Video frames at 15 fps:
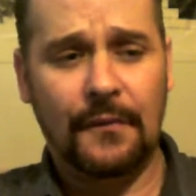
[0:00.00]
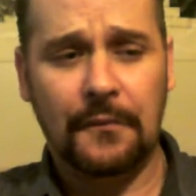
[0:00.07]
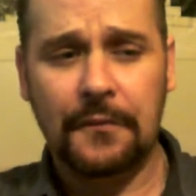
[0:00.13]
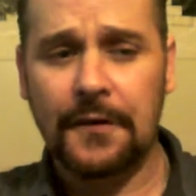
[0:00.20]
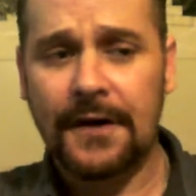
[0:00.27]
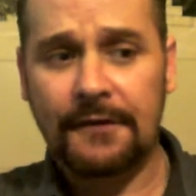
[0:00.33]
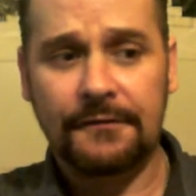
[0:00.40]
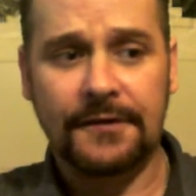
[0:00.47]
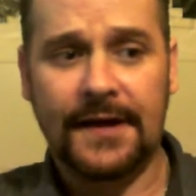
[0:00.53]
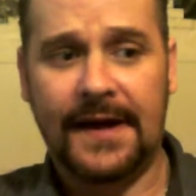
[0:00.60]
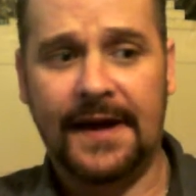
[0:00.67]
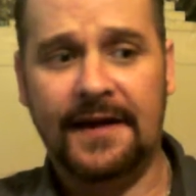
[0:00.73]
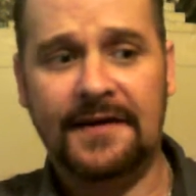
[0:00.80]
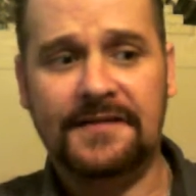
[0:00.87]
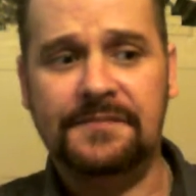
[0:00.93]
Whatever the
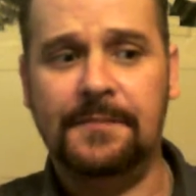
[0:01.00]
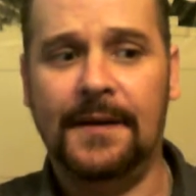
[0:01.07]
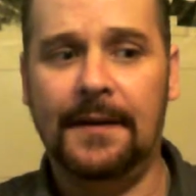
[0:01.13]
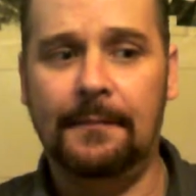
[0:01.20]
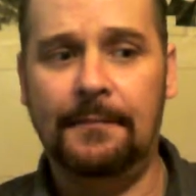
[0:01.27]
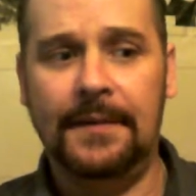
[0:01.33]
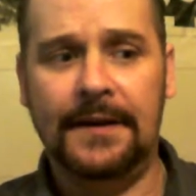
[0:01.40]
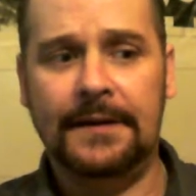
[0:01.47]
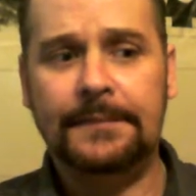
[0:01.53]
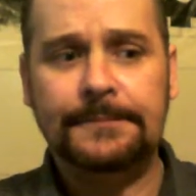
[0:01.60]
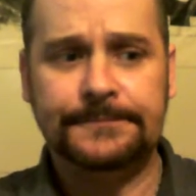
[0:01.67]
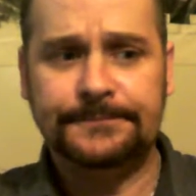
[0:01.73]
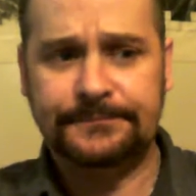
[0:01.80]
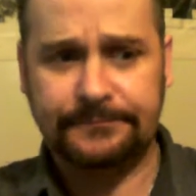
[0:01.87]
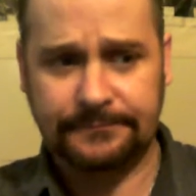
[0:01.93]
case might be.
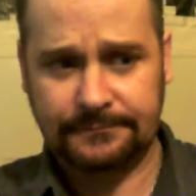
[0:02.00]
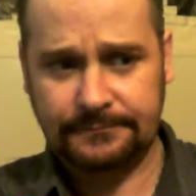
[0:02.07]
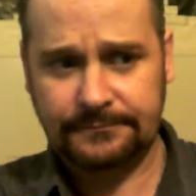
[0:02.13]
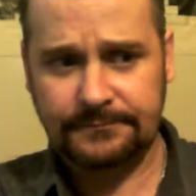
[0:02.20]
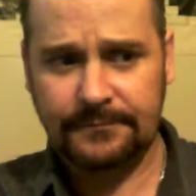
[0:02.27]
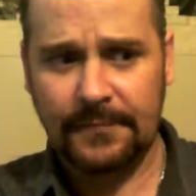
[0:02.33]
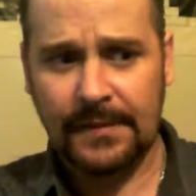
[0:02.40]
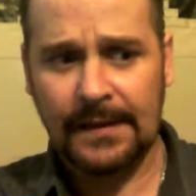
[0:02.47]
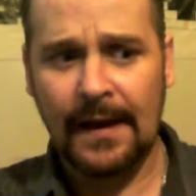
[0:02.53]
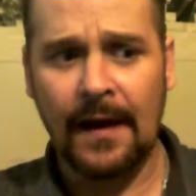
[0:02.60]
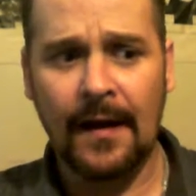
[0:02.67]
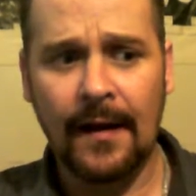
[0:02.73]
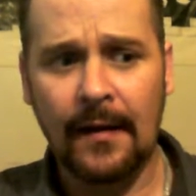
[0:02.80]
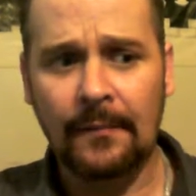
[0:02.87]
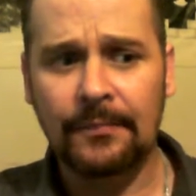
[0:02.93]

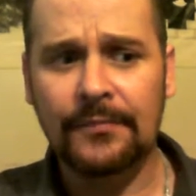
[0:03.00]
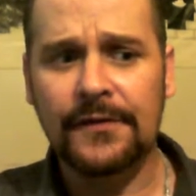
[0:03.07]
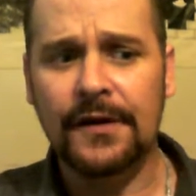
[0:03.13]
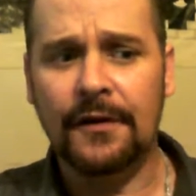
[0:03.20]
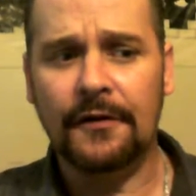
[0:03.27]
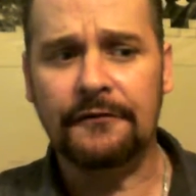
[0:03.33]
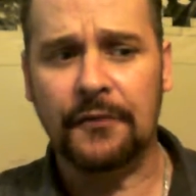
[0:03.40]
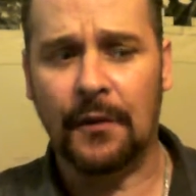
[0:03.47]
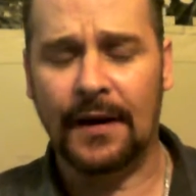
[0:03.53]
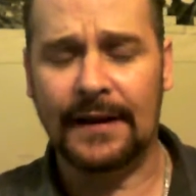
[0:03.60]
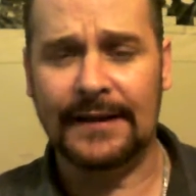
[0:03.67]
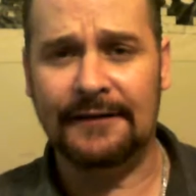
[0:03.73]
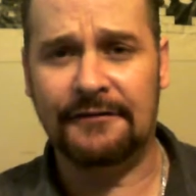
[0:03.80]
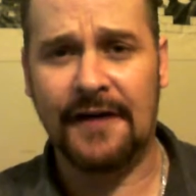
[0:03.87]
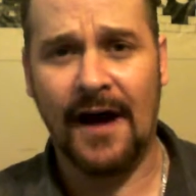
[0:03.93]
You know, if you want
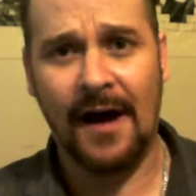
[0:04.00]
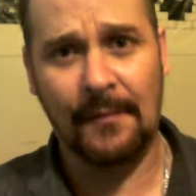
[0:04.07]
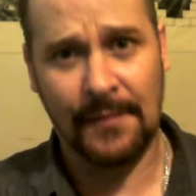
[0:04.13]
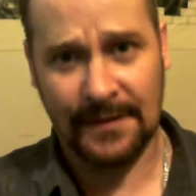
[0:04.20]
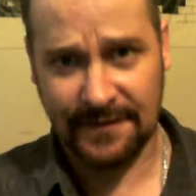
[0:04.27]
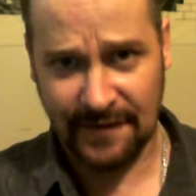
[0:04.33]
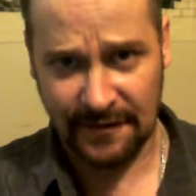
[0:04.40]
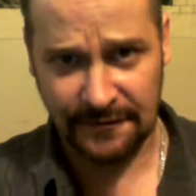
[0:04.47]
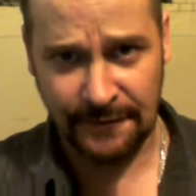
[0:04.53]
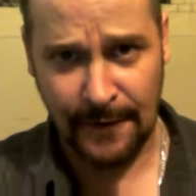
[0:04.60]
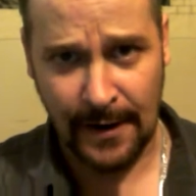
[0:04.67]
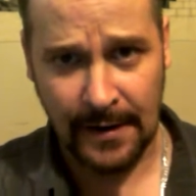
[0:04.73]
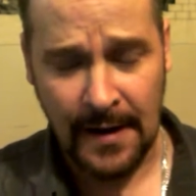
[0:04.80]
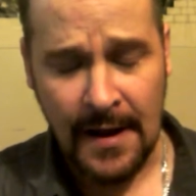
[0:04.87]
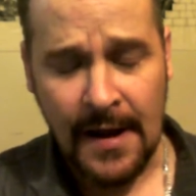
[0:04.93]
to leave comments, that's
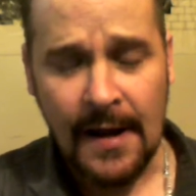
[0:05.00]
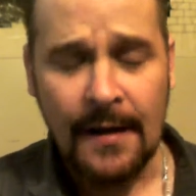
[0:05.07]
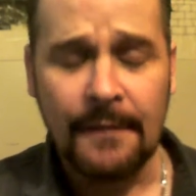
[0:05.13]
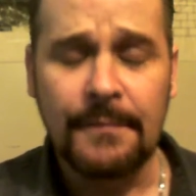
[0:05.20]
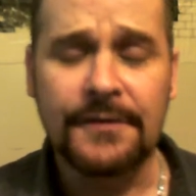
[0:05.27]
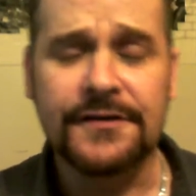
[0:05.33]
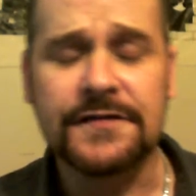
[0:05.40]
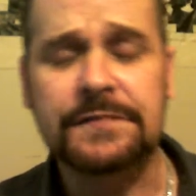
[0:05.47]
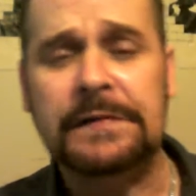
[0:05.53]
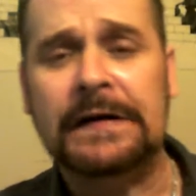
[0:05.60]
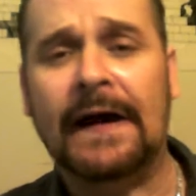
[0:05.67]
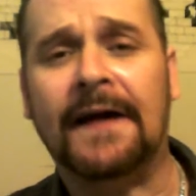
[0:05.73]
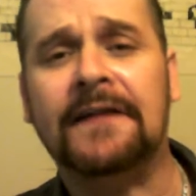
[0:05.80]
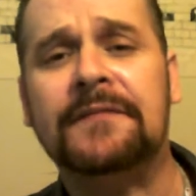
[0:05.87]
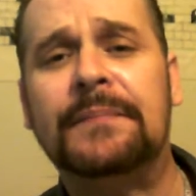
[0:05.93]
fine. But just be
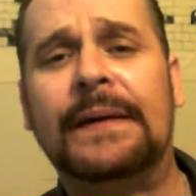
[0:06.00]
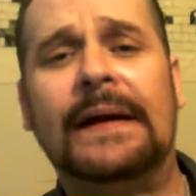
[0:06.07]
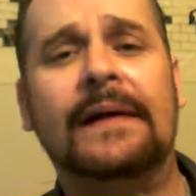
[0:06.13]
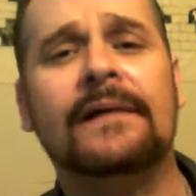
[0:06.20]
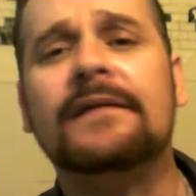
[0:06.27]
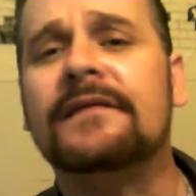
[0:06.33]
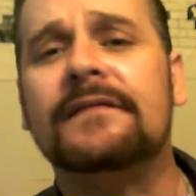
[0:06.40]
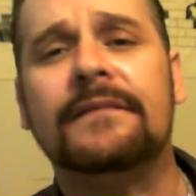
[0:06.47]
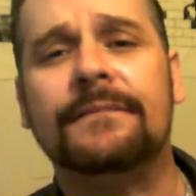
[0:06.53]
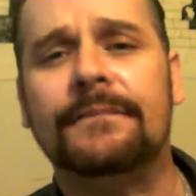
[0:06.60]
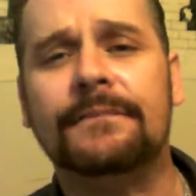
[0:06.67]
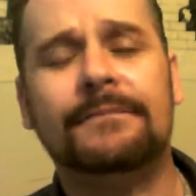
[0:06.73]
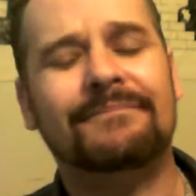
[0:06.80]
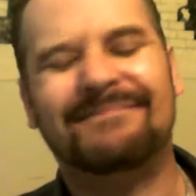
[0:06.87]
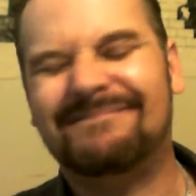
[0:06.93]
nice, because
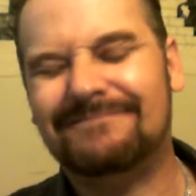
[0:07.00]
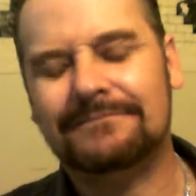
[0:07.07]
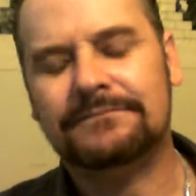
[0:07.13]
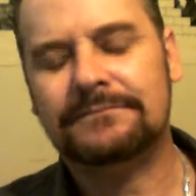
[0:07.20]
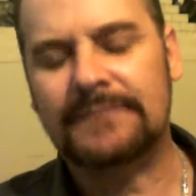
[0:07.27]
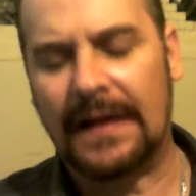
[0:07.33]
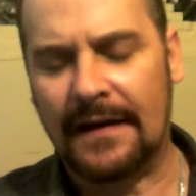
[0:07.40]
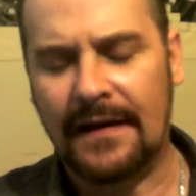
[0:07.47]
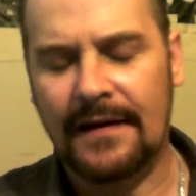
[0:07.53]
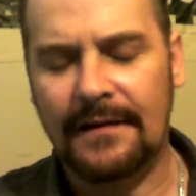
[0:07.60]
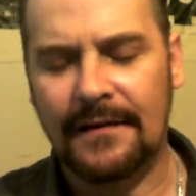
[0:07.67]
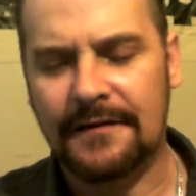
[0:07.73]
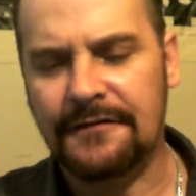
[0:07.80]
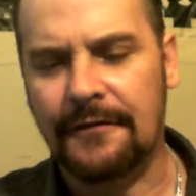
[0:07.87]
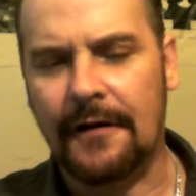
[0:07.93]

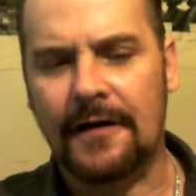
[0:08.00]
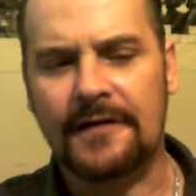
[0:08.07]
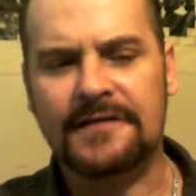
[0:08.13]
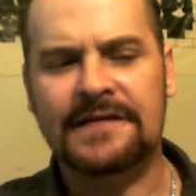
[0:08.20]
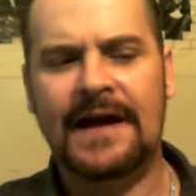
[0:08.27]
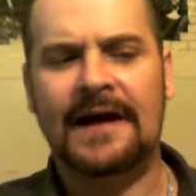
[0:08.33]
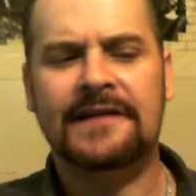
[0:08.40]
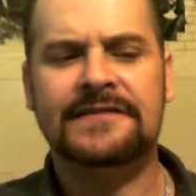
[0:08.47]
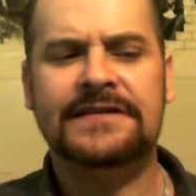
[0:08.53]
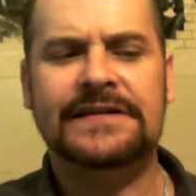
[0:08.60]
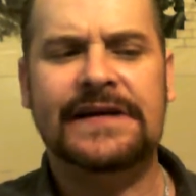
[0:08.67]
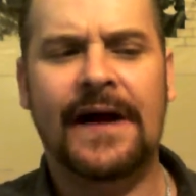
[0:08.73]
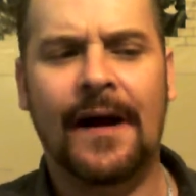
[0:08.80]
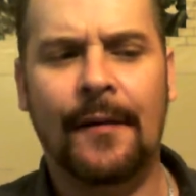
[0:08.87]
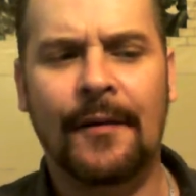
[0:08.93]
as far as nasty
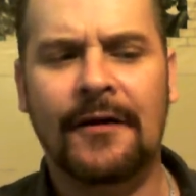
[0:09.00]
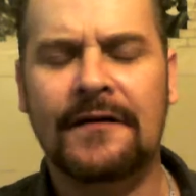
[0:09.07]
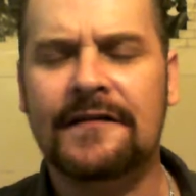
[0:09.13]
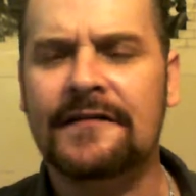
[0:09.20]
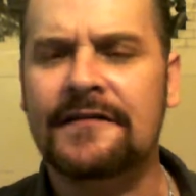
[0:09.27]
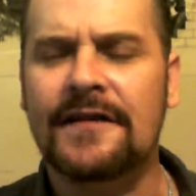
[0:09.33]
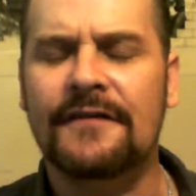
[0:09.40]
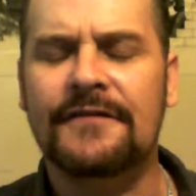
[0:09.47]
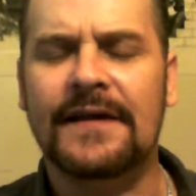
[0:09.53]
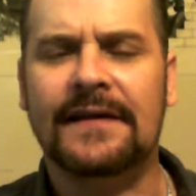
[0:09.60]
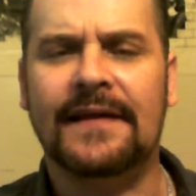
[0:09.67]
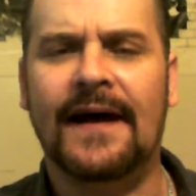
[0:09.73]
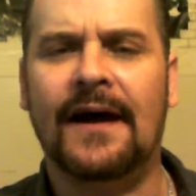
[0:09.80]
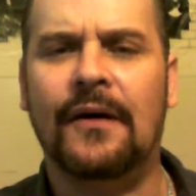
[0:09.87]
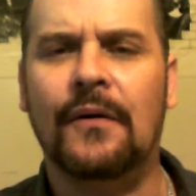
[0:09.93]
comments and stuff like
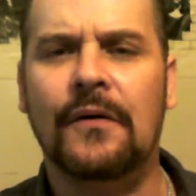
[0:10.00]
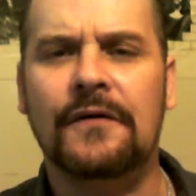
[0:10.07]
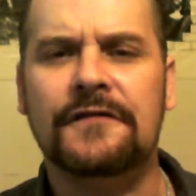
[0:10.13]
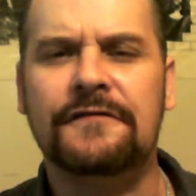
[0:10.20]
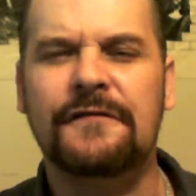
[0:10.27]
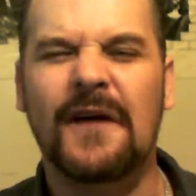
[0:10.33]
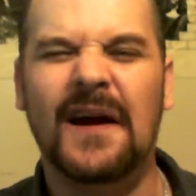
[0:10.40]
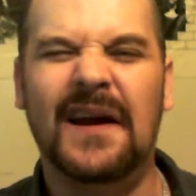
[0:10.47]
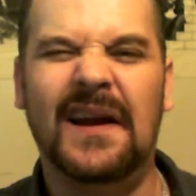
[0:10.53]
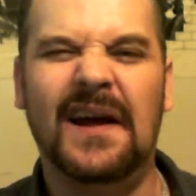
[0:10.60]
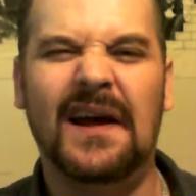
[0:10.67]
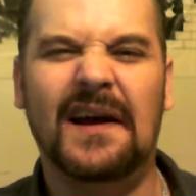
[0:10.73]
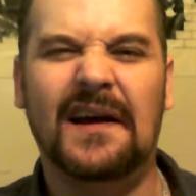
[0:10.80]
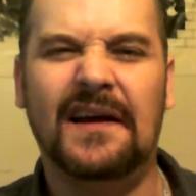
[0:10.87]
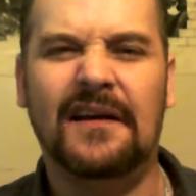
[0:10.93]
that goes,
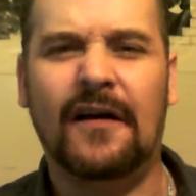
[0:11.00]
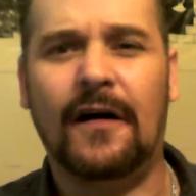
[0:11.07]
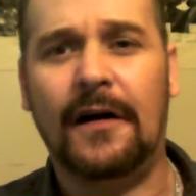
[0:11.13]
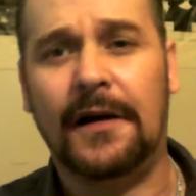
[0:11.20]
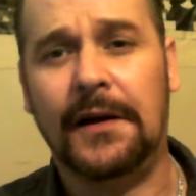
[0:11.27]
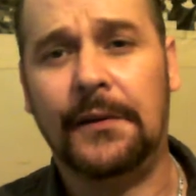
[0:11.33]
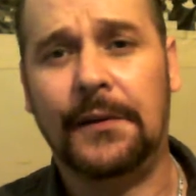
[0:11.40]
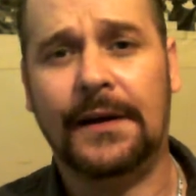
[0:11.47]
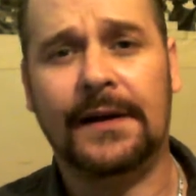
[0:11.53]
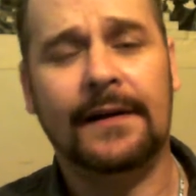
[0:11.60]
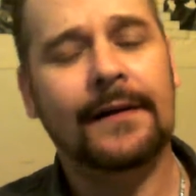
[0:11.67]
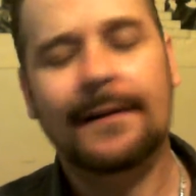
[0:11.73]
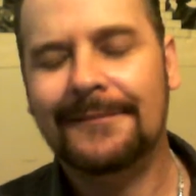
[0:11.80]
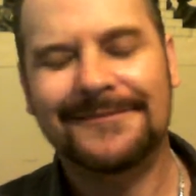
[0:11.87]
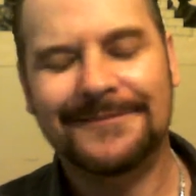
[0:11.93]
fighting and arguing,